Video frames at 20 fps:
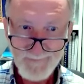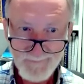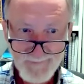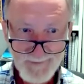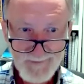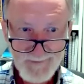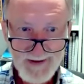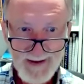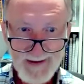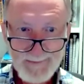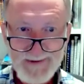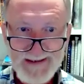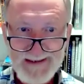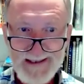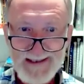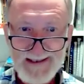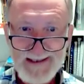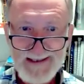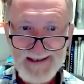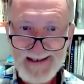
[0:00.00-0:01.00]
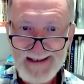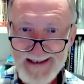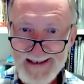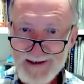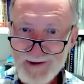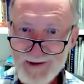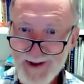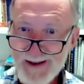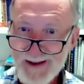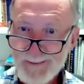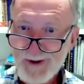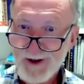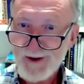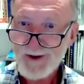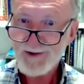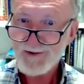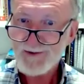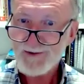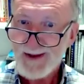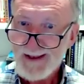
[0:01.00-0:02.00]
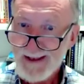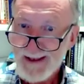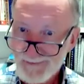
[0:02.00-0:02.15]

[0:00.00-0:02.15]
58% said yes to antibiotics